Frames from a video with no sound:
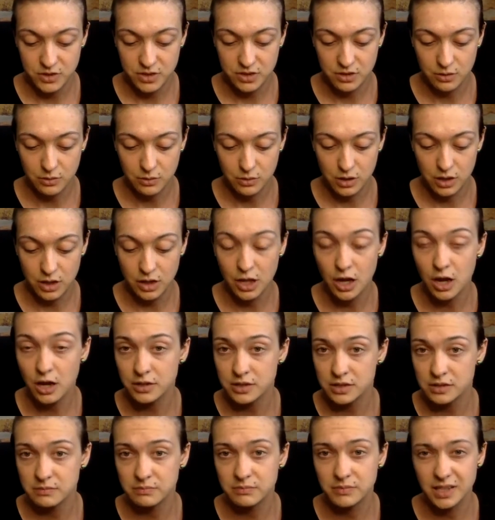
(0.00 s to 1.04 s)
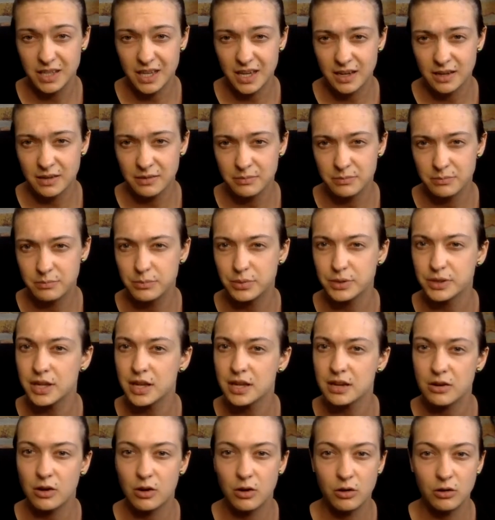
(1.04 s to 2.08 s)
So a lot, yeah, but
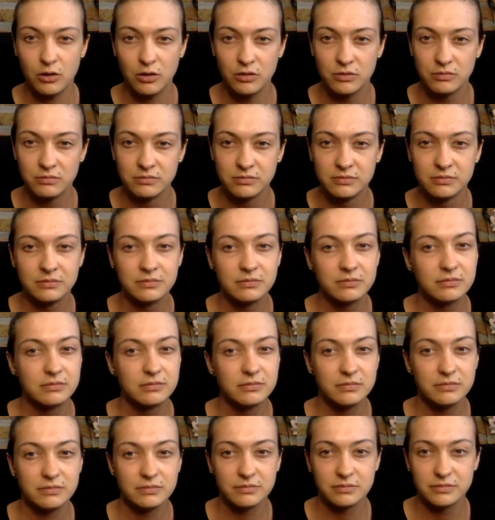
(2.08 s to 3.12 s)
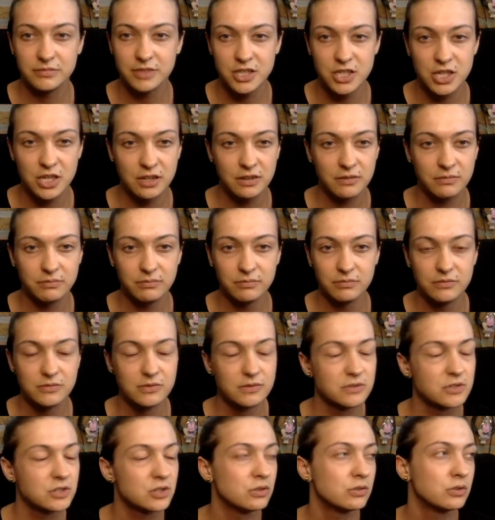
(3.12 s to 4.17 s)
not all. Legit,
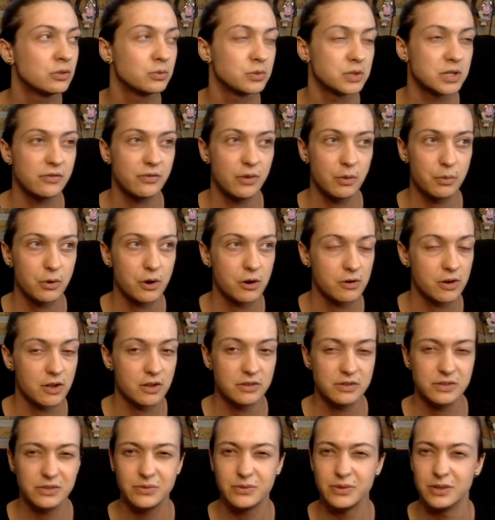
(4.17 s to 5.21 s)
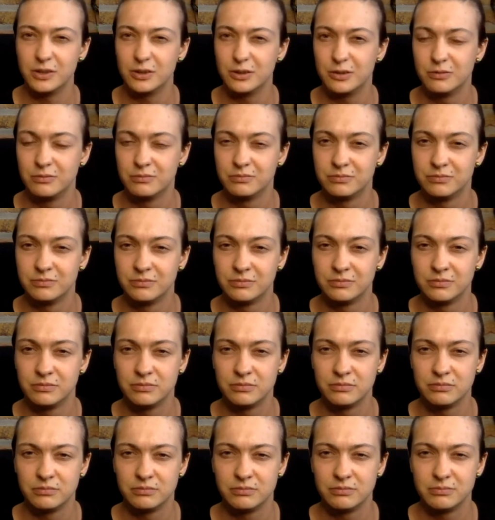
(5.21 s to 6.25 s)
choose whichever pronouns feel
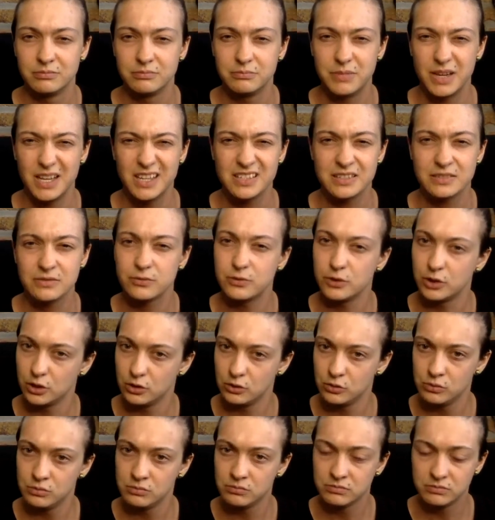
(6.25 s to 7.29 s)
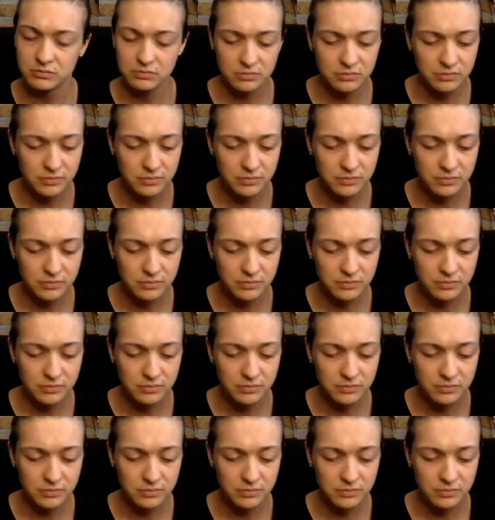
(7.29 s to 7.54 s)
best for you.